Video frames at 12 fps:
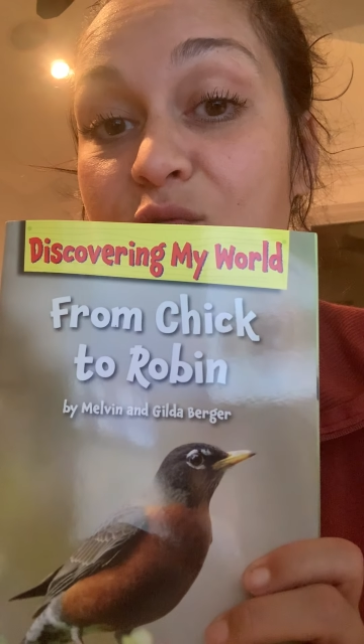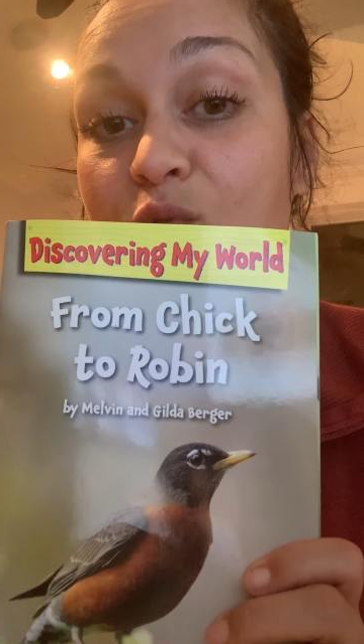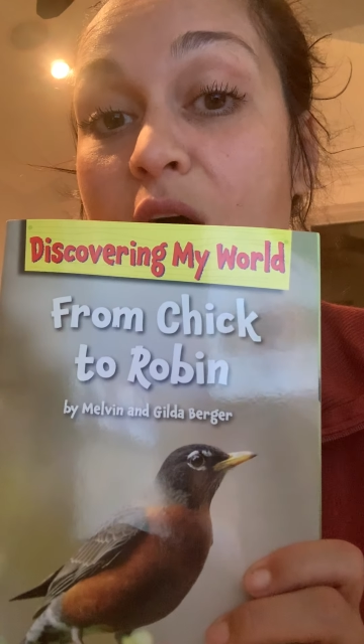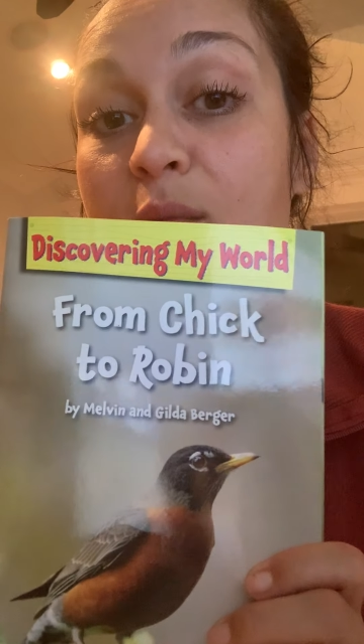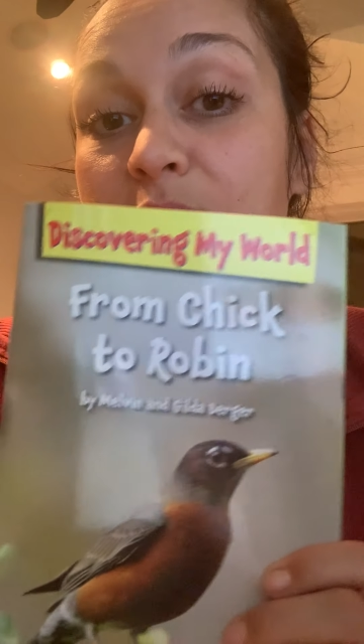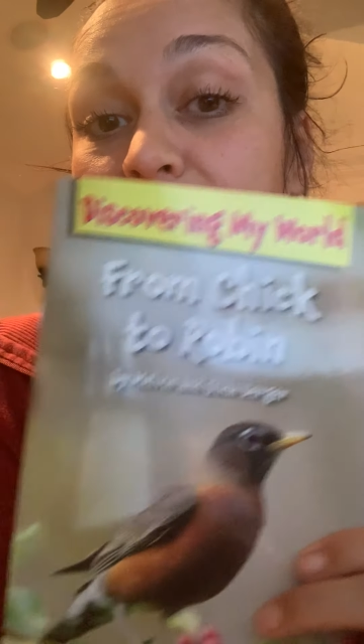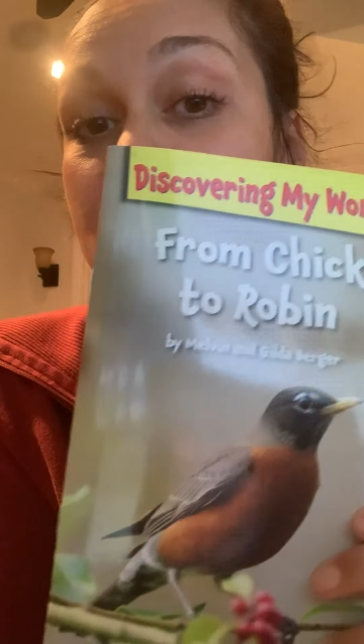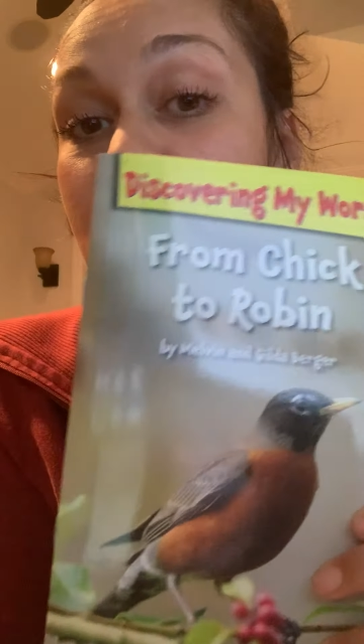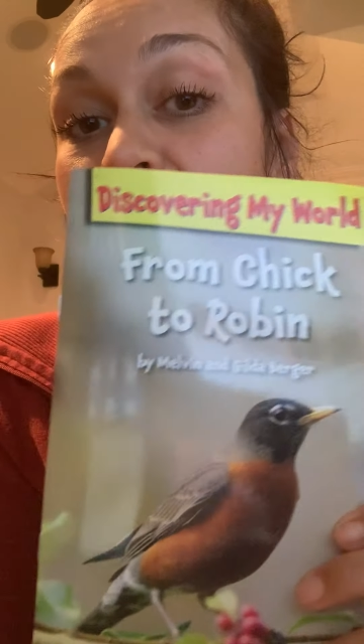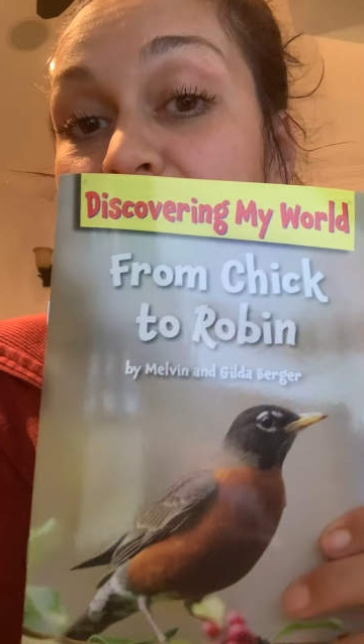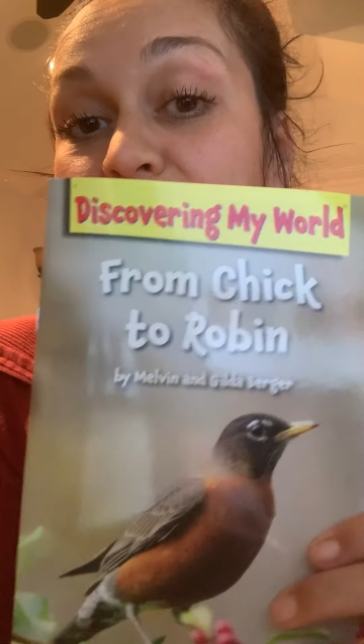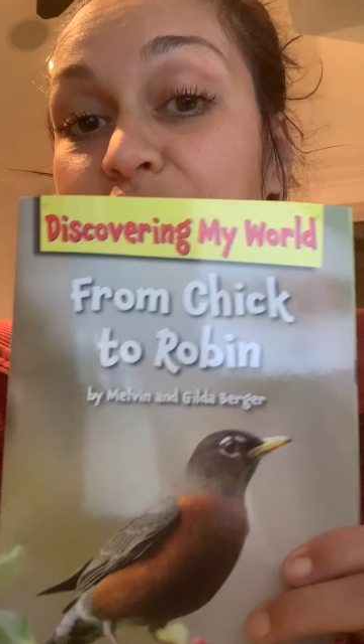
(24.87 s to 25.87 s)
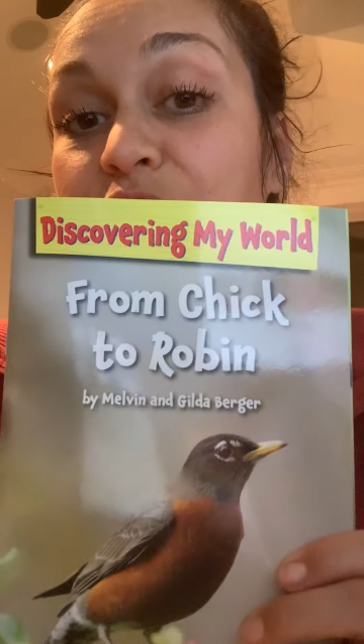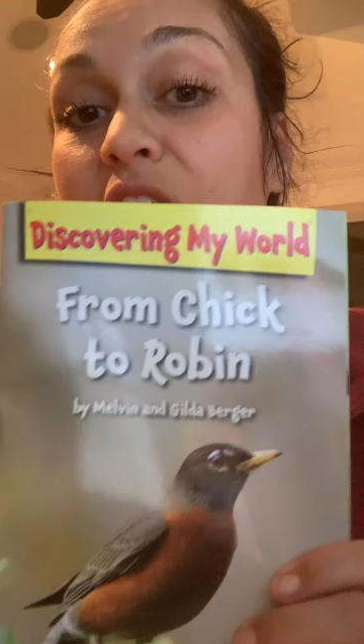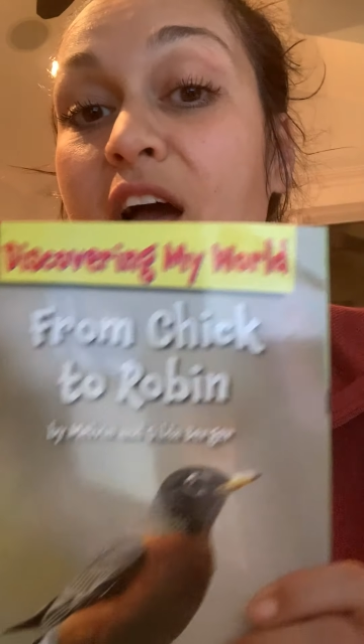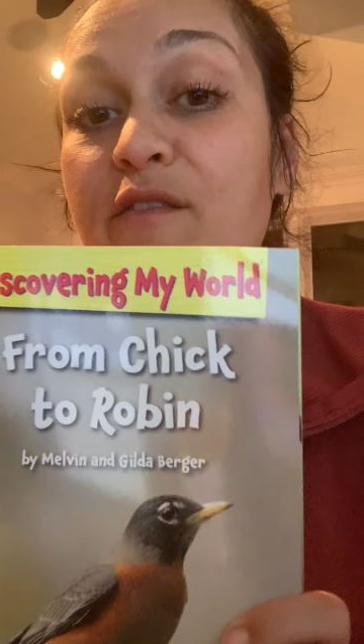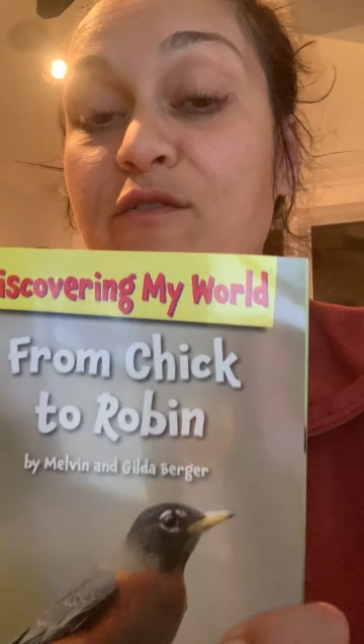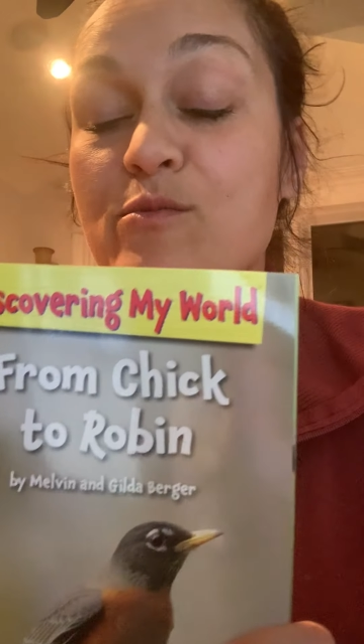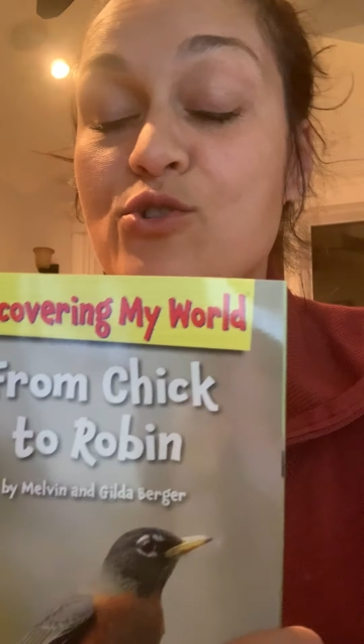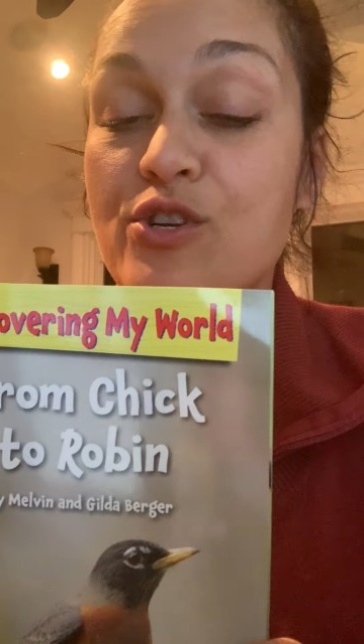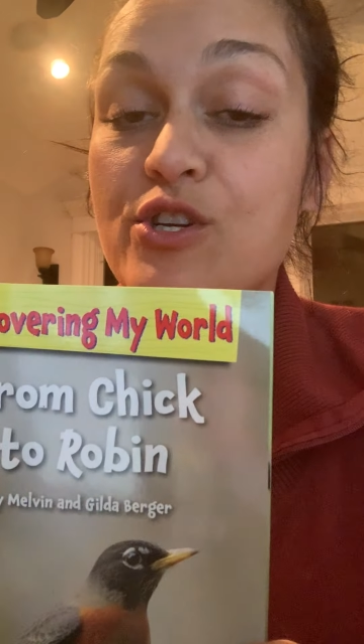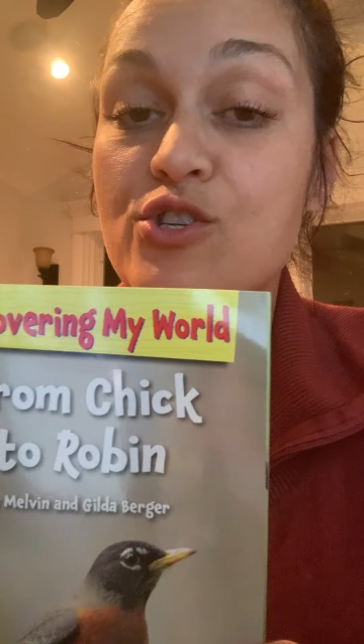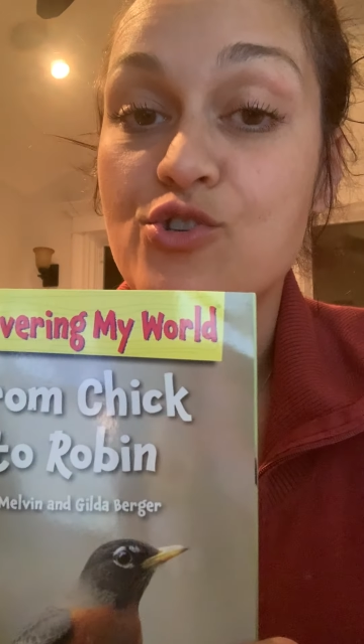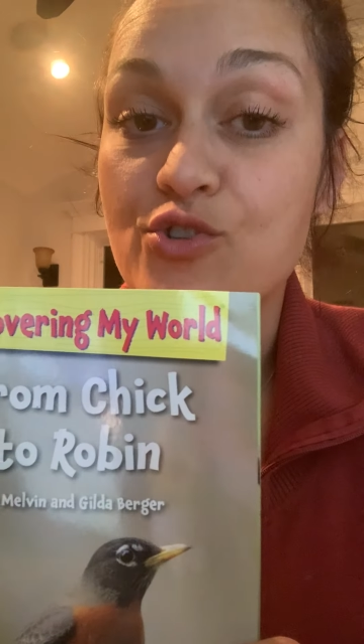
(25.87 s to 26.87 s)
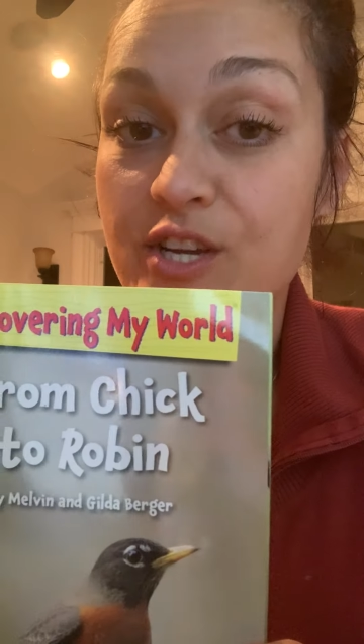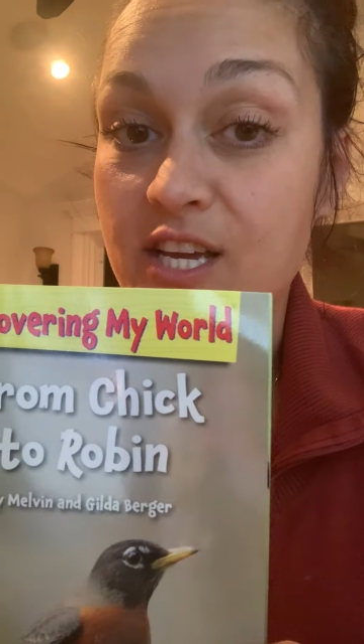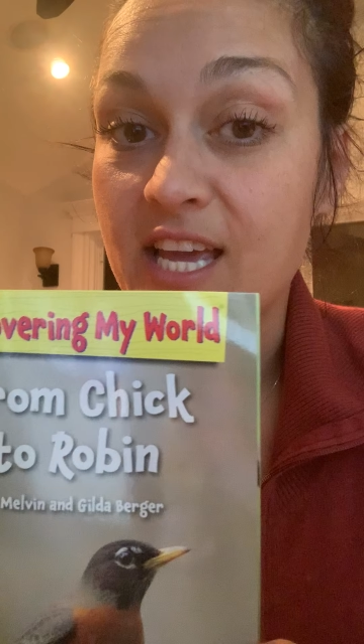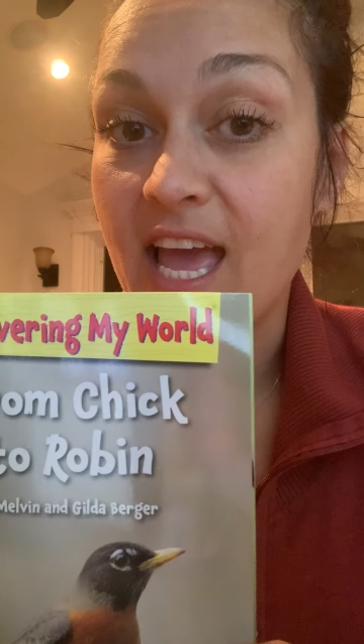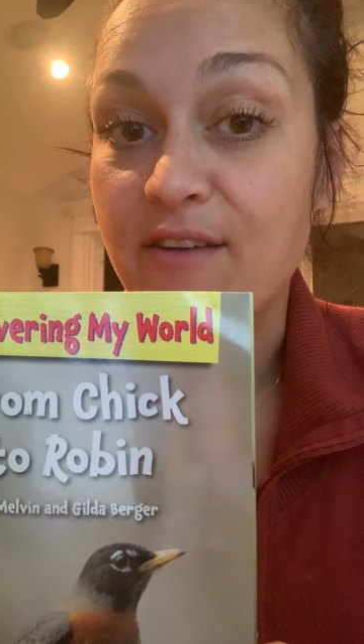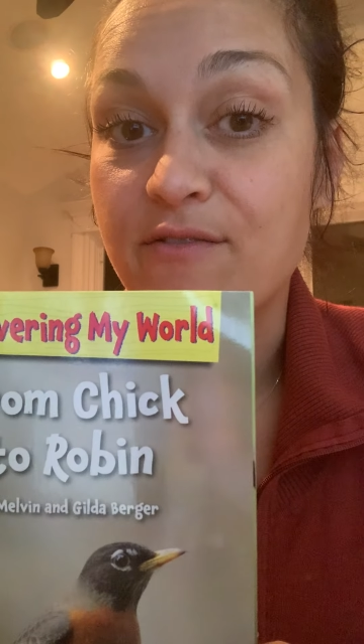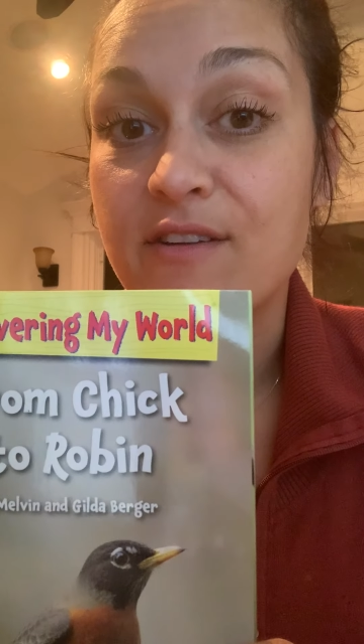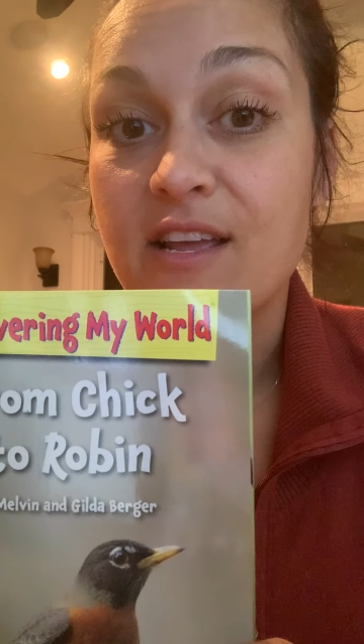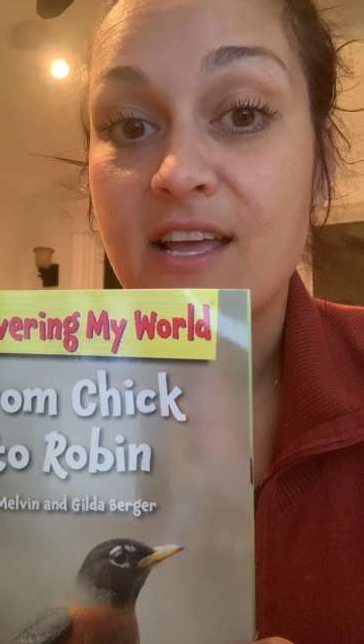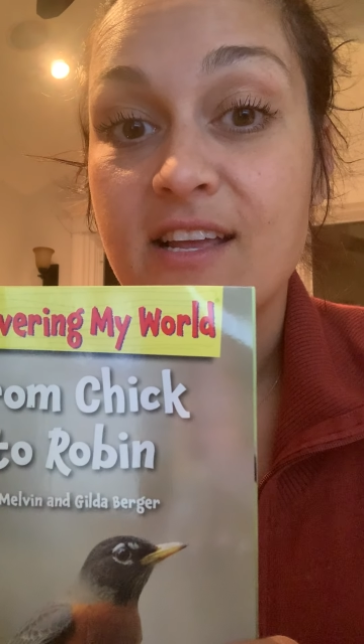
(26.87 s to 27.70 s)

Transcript: of robins kind of just flying from tree to tree and